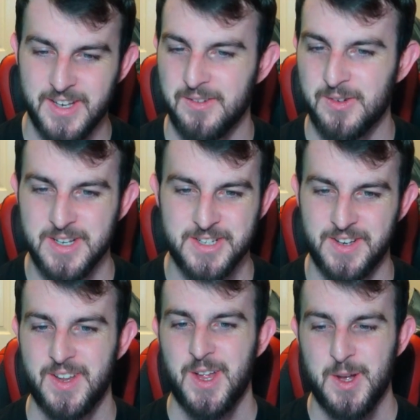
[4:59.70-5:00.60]
such a dumb
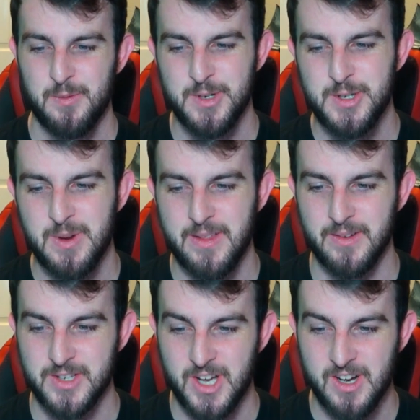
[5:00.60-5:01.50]
question. Would you
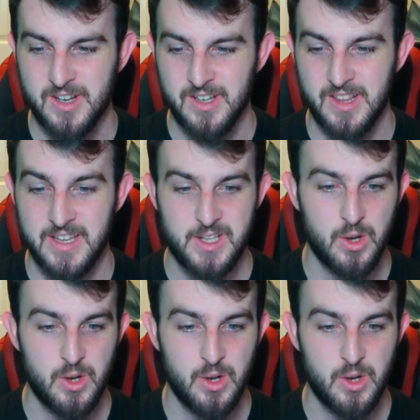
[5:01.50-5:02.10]
rather talk